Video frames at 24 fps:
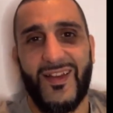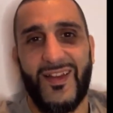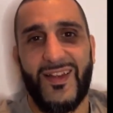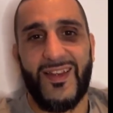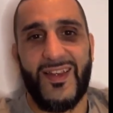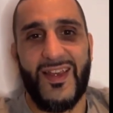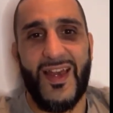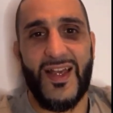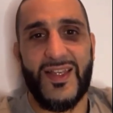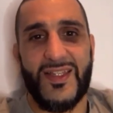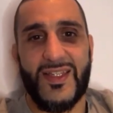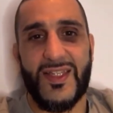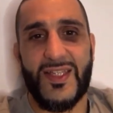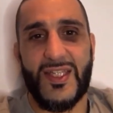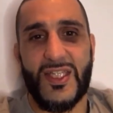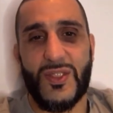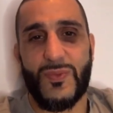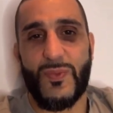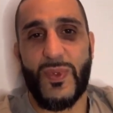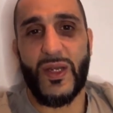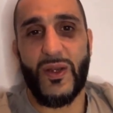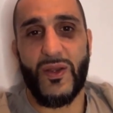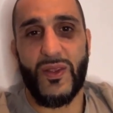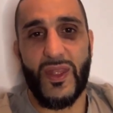Yes, this
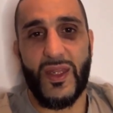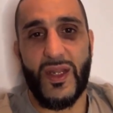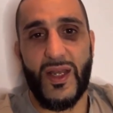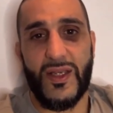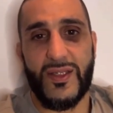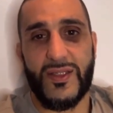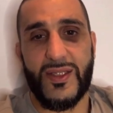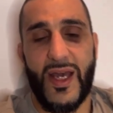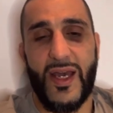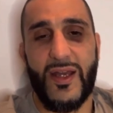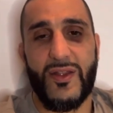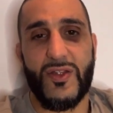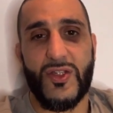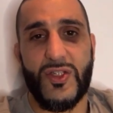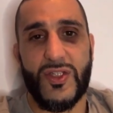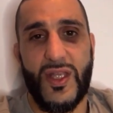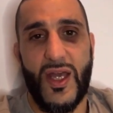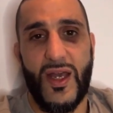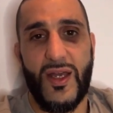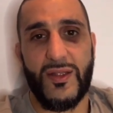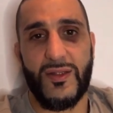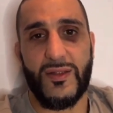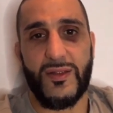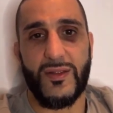is bigger than us. I
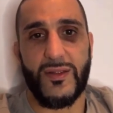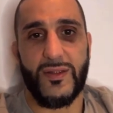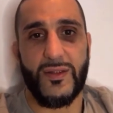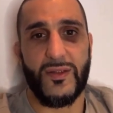understand.